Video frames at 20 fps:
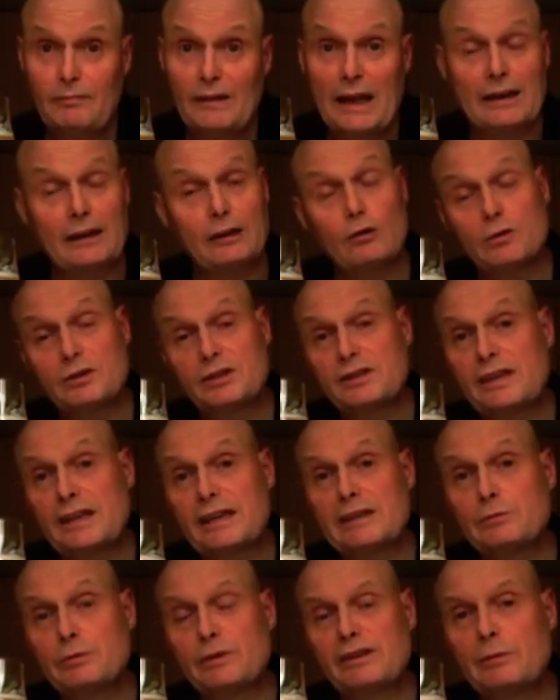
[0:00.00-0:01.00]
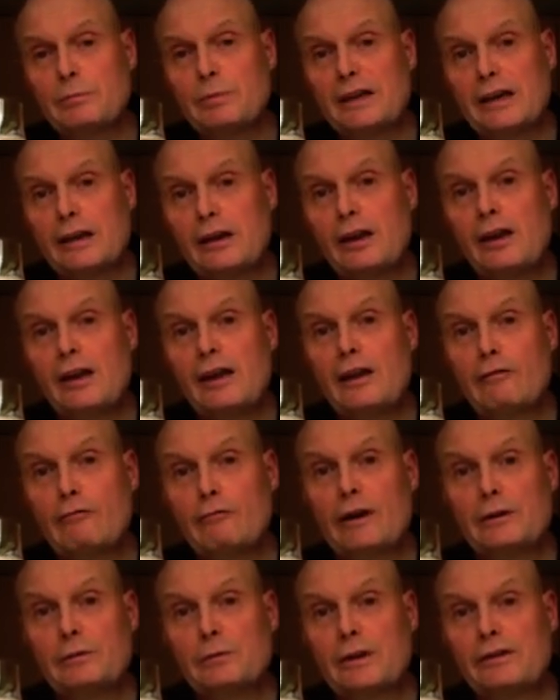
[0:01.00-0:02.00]
and of course stays with the beer
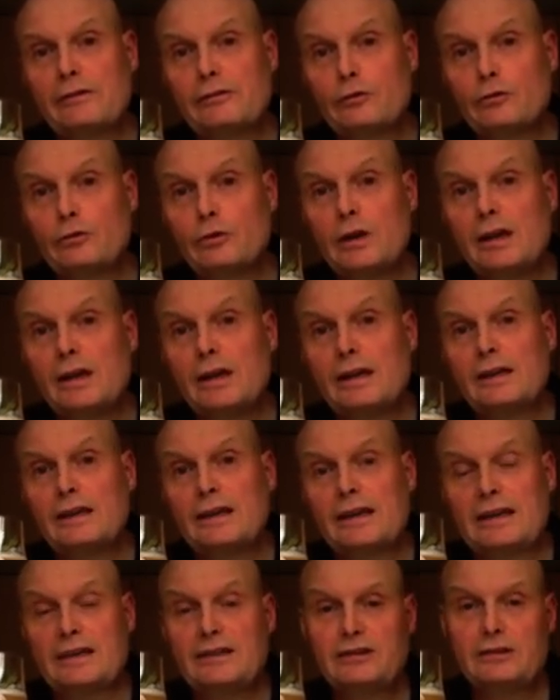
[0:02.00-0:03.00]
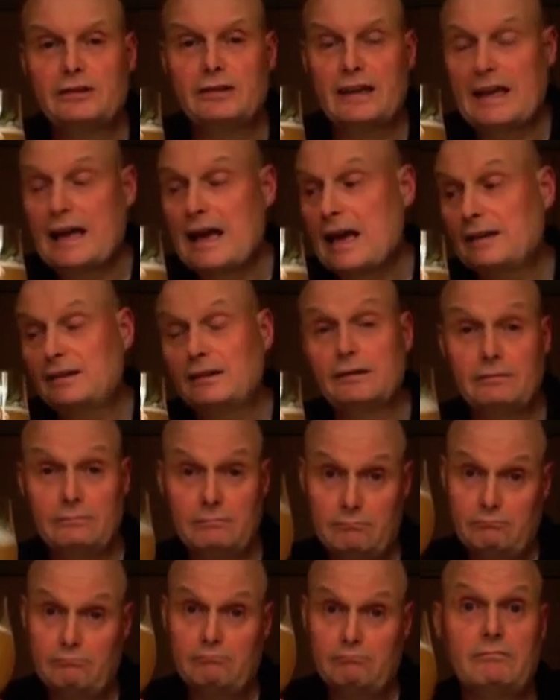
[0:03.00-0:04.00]
right way through into the can
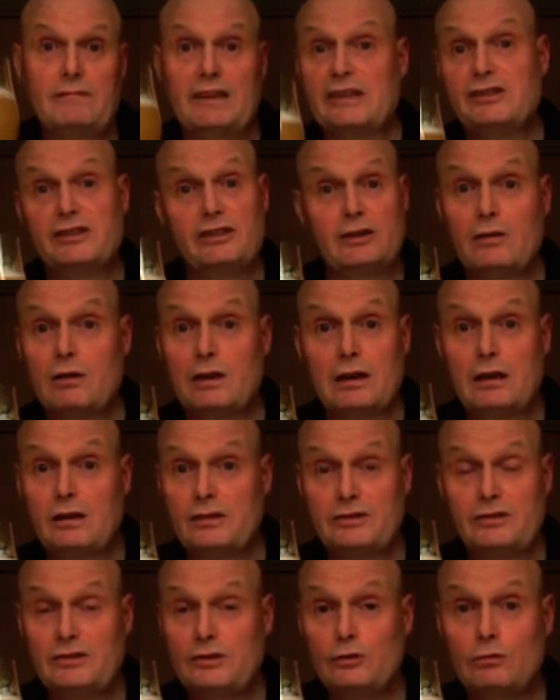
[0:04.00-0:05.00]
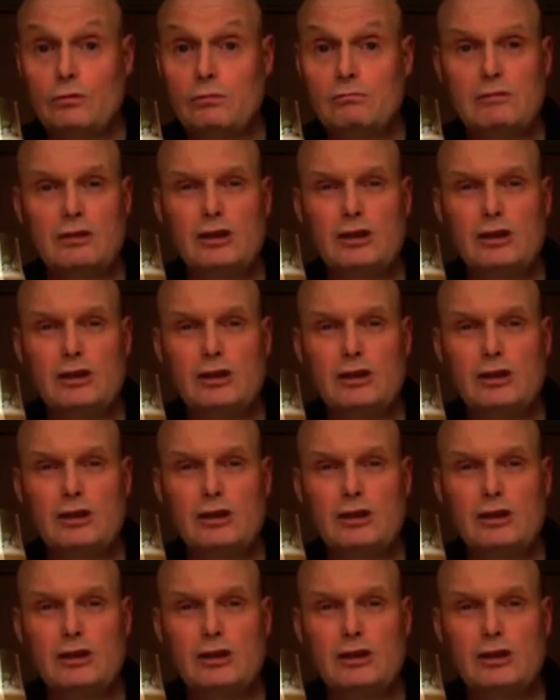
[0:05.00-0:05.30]
and into your glass too.